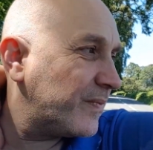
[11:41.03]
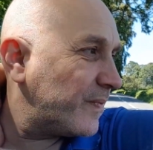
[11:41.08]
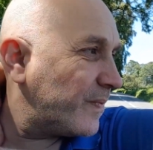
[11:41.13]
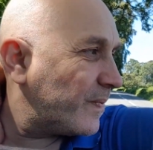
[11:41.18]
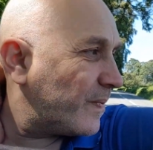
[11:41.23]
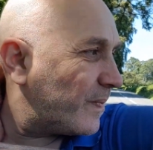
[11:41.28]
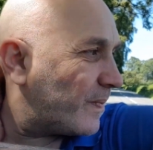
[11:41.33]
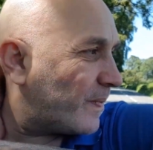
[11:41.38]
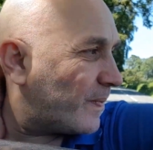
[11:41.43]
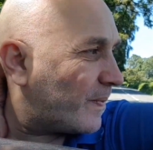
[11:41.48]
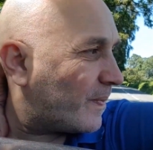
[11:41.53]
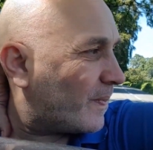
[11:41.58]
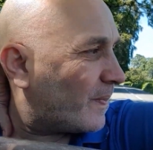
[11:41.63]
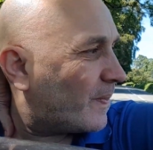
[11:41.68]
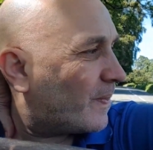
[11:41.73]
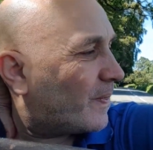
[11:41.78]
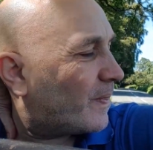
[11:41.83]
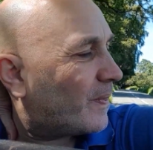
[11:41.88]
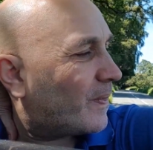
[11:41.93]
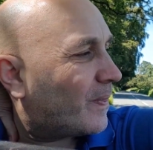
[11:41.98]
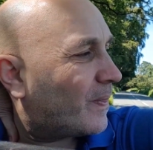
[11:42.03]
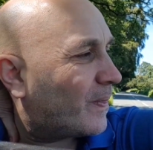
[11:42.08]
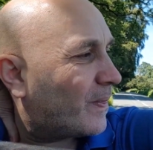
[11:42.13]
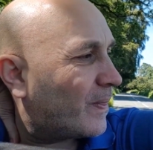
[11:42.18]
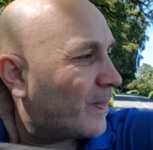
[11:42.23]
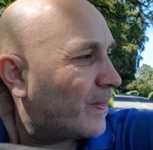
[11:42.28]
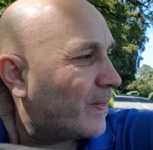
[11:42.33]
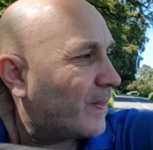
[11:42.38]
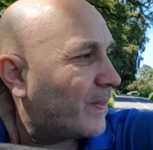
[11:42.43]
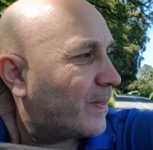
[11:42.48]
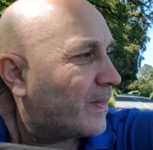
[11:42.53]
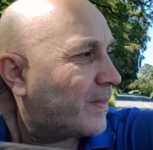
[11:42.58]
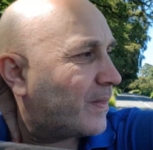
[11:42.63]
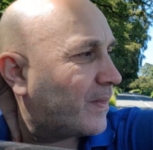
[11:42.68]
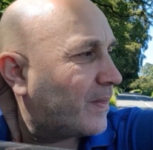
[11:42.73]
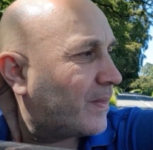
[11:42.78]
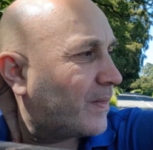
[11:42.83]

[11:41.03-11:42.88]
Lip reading: Nobody speaks.